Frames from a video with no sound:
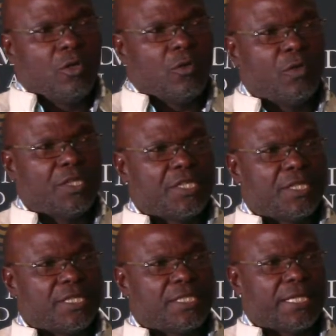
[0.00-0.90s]
which
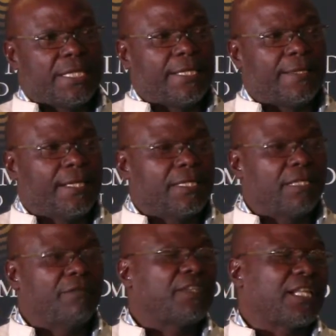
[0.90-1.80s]
is saying that
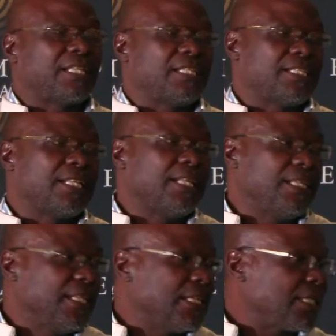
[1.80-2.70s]
if traditional
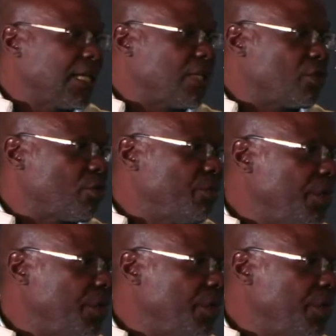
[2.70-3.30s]
leaders are to be